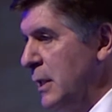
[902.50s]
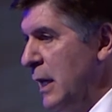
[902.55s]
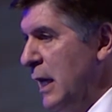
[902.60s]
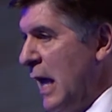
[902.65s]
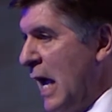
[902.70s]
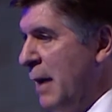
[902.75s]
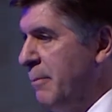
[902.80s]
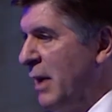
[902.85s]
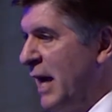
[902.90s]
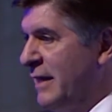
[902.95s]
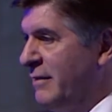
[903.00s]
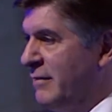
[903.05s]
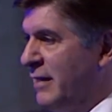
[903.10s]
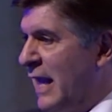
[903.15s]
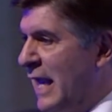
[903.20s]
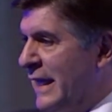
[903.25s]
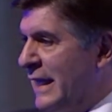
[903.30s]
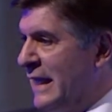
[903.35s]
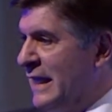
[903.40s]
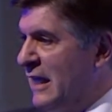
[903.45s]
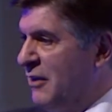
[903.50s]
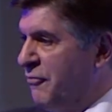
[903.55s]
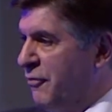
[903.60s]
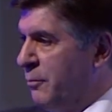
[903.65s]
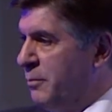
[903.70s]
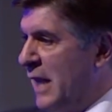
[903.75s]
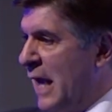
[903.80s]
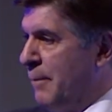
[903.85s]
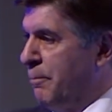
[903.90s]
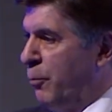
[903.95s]
And by taking it from
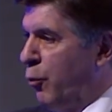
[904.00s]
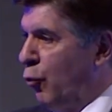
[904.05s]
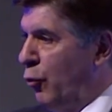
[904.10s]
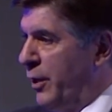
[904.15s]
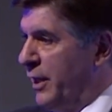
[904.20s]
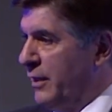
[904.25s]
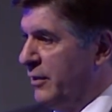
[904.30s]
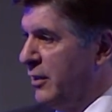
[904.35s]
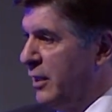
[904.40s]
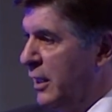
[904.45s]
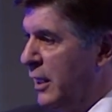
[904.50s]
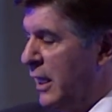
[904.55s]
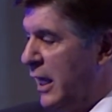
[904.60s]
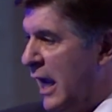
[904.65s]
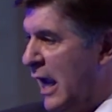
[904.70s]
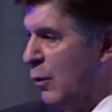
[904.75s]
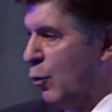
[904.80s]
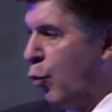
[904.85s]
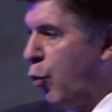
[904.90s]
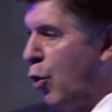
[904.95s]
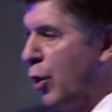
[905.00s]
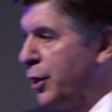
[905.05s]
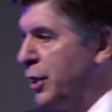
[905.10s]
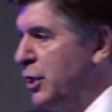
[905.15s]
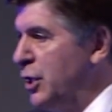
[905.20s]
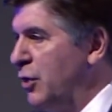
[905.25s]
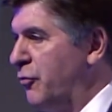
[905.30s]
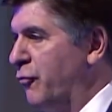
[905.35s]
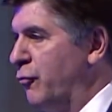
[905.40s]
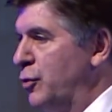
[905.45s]
that point and working
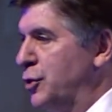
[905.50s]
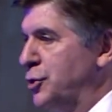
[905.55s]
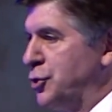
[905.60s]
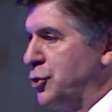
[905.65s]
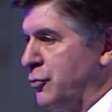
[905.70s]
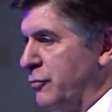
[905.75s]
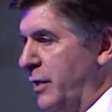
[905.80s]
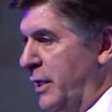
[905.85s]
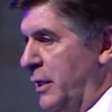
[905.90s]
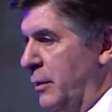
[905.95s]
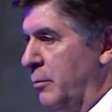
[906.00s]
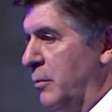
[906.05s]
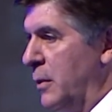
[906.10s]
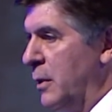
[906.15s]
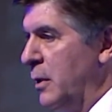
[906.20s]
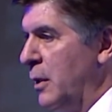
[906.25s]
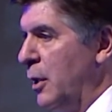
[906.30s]
it through the stream,